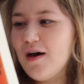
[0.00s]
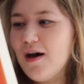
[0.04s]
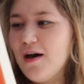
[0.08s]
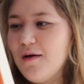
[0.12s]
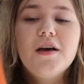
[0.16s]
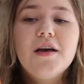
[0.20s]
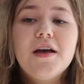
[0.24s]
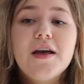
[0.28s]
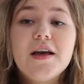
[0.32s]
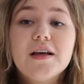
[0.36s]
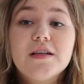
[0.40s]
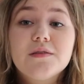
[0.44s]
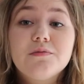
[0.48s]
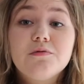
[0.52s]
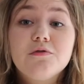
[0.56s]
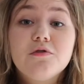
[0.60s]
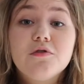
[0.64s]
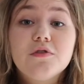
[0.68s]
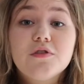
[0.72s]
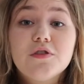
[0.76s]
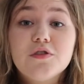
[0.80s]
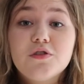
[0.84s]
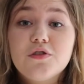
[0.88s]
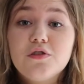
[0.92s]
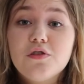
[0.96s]
It
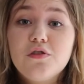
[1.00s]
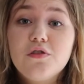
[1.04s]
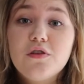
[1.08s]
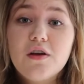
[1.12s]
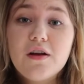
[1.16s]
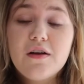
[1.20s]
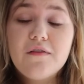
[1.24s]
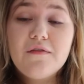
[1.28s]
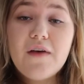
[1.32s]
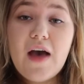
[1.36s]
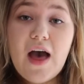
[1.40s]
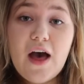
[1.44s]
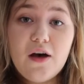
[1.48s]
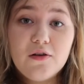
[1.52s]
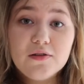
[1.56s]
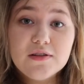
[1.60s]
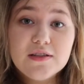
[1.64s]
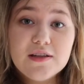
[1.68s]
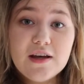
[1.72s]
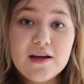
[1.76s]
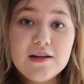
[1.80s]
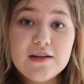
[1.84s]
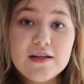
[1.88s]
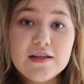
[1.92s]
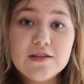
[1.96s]
explores 2 kind of
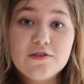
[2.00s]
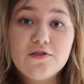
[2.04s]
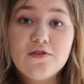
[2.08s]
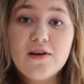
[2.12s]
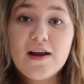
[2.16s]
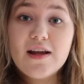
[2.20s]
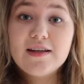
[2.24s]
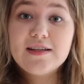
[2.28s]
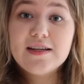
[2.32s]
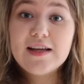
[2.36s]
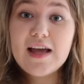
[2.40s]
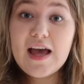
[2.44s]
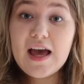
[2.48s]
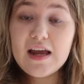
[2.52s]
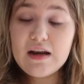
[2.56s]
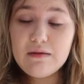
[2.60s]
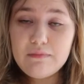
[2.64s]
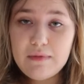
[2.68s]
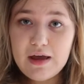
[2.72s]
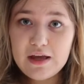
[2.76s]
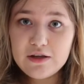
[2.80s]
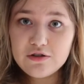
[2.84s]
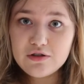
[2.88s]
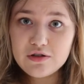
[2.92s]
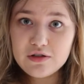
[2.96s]
outsiders creating
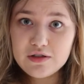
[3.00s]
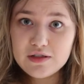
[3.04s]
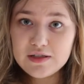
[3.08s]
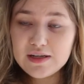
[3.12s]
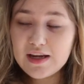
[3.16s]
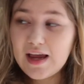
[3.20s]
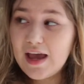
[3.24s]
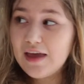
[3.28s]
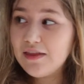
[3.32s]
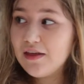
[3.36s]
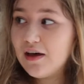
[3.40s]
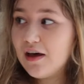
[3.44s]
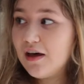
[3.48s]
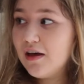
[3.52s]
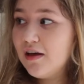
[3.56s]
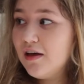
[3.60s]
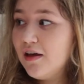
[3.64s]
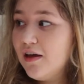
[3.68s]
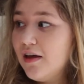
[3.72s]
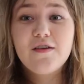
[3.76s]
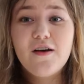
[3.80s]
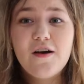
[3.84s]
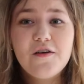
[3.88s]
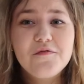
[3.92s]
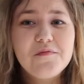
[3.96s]
animation together.
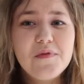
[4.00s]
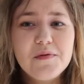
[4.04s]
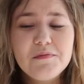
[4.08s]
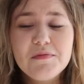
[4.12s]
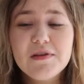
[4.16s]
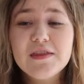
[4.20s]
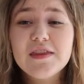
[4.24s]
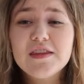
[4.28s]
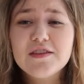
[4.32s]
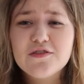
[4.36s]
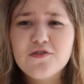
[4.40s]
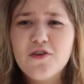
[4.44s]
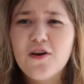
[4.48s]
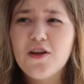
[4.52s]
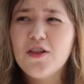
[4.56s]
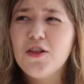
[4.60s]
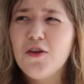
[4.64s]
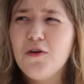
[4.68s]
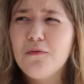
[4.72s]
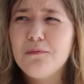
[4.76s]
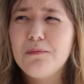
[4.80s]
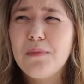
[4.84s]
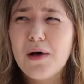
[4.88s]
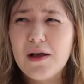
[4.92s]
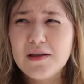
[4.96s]
I remember this got a
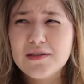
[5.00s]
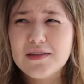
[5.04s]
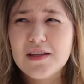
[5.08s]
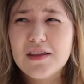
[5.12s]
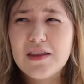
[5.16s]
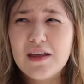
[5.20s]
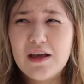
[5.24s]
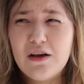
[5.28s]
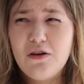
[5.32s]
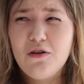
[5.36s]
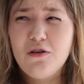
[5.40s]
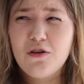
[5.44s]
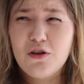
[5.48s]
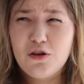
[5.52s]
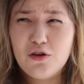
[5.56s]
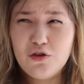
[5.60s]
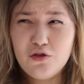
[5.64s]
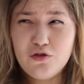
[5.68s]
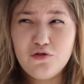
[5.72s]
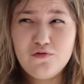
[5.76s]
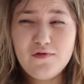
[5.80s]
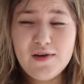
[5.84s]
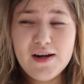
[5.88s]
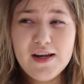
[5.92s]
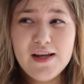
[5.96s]
lot of buzz, I think, on
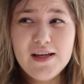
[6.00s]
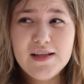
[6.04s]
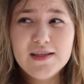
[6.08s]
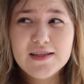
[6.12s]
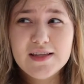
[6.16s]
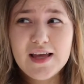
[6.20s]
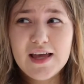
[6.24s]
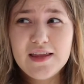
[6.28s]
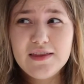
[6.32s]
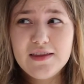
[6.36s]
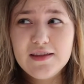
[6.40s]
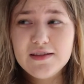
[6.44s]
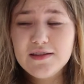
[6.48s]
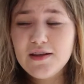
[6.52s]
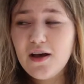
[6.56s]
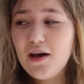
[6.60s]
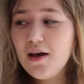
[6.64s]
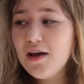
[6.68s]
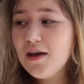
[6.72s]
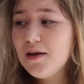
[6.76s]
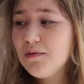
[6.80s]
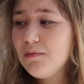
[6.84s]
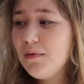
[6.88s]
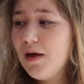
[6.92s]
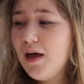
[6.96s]
Goodreads at the
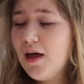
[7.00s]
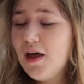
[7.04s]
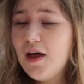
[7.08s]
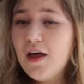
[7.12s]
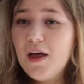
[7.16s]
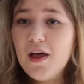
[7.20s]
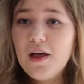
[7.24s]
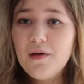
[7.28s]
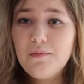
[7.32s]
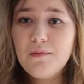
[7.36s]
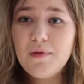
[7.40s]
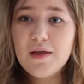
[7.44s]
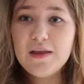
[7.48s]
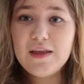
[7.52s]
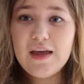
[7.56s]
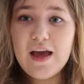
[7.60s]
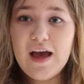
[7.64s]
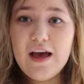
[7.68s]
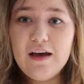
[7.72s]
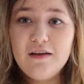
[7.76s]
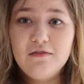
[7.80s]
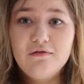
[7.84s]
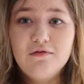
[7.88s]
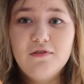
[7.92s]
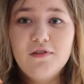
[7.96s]
time, but
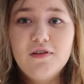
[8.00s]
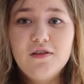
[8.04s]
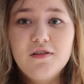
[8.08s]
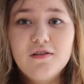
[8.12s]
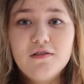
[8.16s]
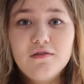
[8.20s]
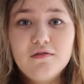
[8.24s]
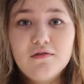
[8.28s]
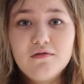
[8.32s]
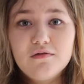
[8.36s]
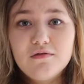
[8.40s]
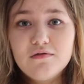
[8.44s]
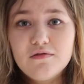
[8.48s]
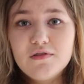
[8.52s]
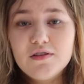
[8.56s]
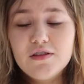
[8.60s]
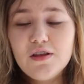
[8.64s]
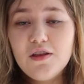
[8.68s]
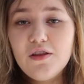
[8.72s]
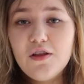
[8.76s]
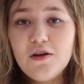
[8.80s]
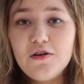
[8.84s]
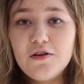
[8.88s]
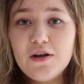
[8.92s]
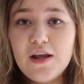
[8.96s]
yeah,
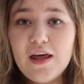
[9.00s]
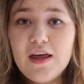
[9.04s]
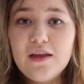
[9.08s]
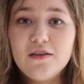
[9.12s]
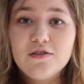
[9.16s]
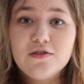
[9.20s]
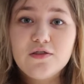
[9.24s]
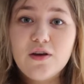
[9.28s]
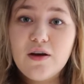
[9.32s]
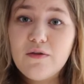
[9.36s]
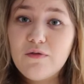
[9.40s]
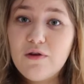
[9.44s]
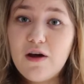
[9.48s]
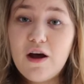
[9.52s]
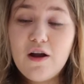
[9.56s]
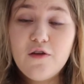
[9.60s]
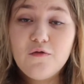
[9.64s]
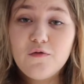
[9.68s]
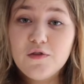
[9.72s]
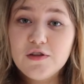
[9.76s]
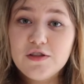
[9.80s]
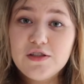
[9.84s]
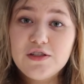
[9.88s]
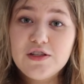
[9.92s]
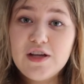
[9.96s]
still own it, so I kind of
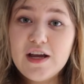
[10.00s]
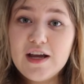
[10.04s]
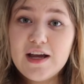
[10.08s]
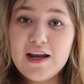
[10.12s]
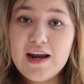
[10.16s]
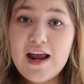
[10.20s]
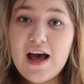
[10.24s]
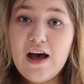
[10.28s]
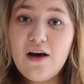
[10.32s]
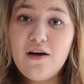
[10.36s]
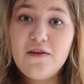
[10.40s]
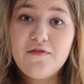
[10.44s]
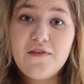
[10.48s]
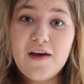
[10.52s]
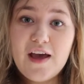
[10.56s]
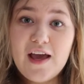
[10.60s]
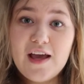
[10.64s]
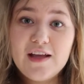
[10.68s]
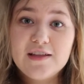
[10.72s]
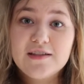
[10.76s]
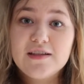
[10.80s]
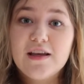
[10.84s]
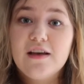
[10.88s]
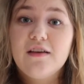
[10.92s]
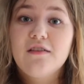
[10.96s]
want to check it out. If I
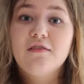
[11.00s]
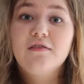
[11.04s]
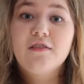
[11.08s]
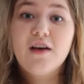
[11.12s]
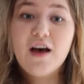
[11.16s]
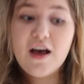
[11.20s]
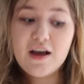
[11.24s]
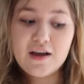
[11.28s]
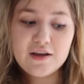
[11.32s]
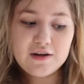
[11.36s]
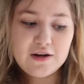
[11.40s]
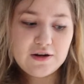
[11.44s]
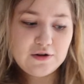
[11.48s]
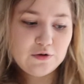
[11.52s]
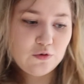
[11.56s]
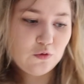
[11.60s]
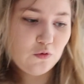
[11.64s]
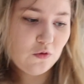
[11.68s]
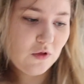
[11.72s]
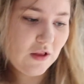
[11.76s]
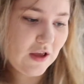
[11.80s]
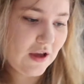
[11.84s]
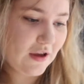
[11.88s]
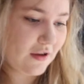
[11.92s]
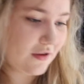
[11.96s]
hate it, I can
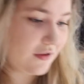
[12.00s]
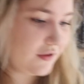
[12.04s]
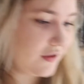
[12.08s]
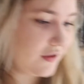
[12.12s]
unhaul it.